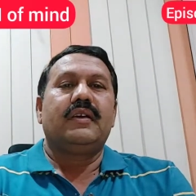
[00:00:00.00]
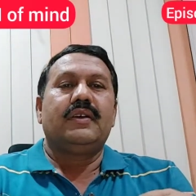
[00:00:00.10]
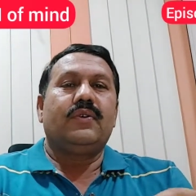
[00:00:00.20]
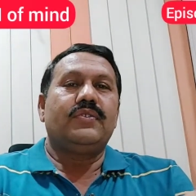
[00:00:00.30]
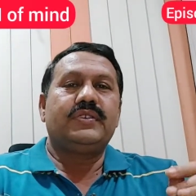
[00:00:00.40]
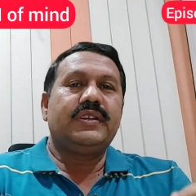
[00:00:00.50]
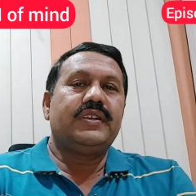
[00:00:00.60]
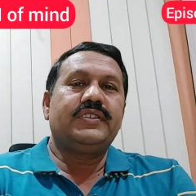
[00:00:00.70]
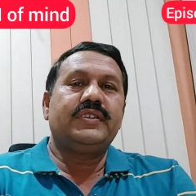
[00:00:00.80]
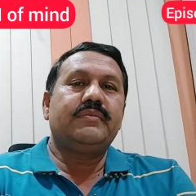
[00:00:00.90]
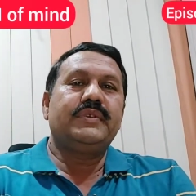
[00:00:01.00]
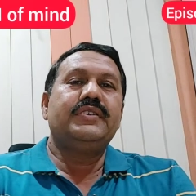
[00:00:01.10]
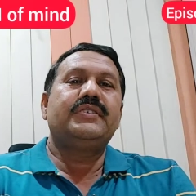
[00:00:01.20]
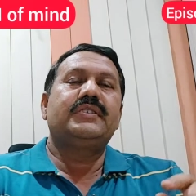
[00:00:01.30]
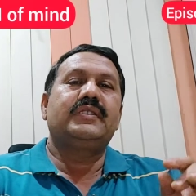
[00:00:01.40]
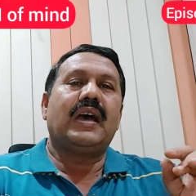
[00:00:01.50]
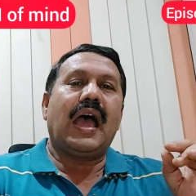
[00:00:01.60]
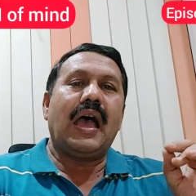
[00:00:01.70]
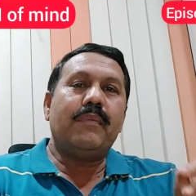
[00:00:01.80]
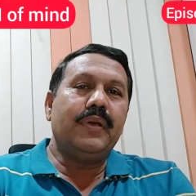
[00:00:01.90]
Concentration means the
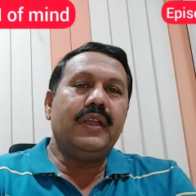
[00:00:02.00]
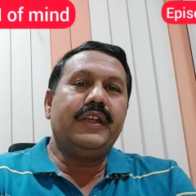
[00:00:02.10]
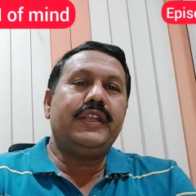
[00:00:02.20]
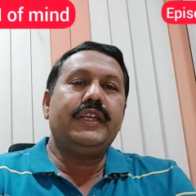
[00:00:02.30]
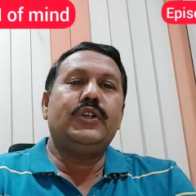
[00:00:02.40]
ability